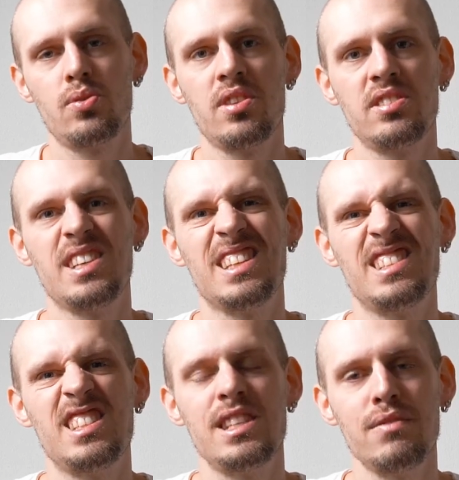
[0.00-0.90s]
to the
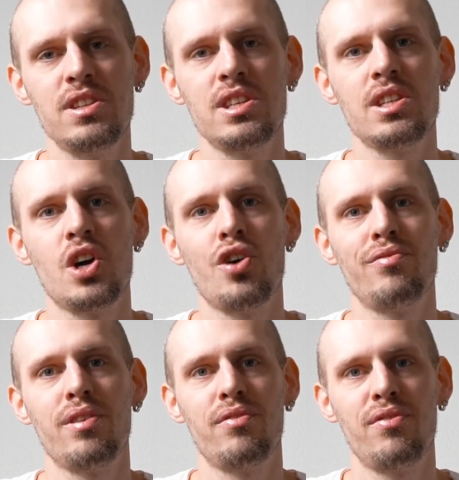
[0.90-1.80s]
sensitivity
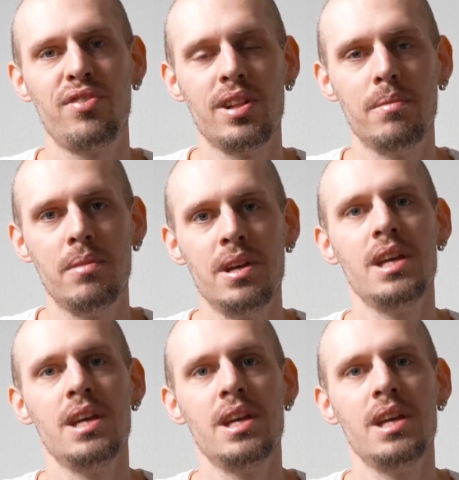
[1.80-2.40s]
of film,